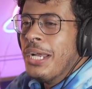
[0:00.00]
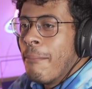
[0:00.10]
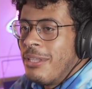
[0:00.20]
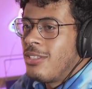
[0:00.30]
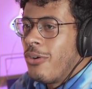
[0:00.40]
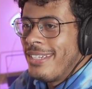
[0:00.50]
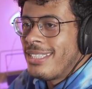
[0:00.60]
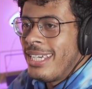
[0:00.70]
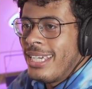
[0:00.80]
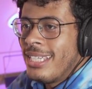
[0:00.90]
but this
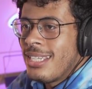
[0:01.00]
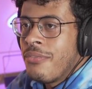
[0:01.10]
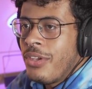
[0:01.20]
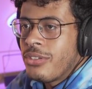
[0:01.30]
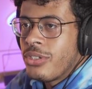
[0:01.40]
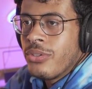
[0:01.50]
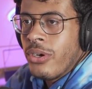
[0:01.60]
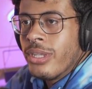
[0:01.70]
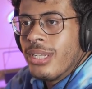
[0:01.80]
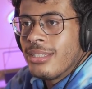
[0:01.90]
obviously is in vitro,
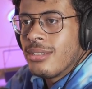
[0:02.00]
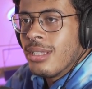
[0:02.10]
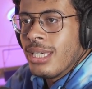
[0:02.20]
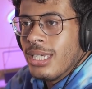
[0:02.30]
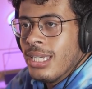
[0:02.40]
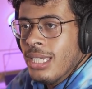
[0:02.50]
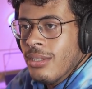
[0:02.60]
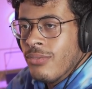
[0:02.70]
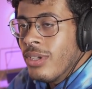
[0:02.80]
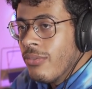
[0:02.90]
not necessarily
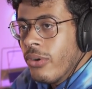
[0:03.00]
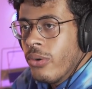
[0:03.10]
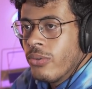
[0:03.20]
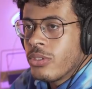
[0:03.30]
in vivo.